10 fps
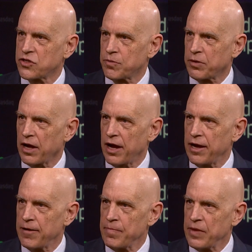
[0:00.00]

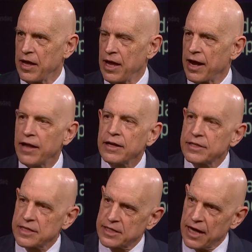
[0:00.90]
supply. And I think
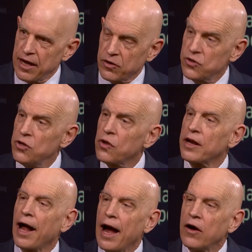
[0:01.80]
it's a scandal. Do you know
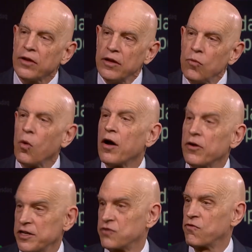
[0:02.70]
that in Ireland,
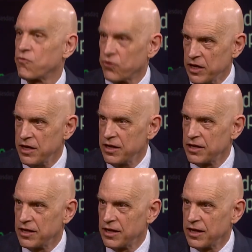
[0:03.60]
water is free?
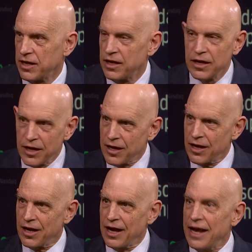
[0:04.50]
And
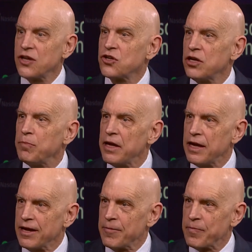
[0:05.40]
it should
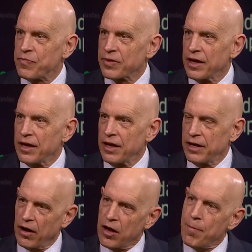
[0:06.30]
be.
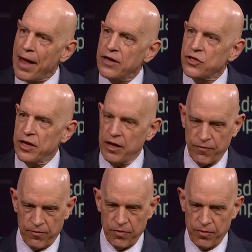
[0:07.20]
Now imagine
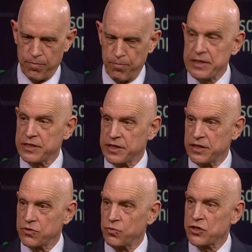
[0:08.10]
if
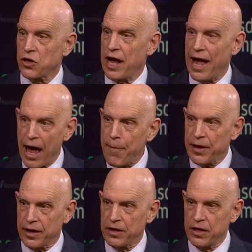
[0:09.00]
businesses, which are
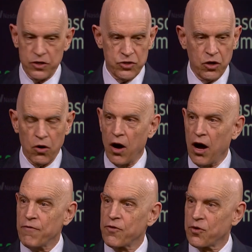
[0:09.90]
happy to go
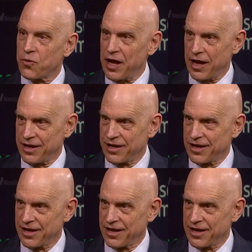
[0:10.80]
off the grid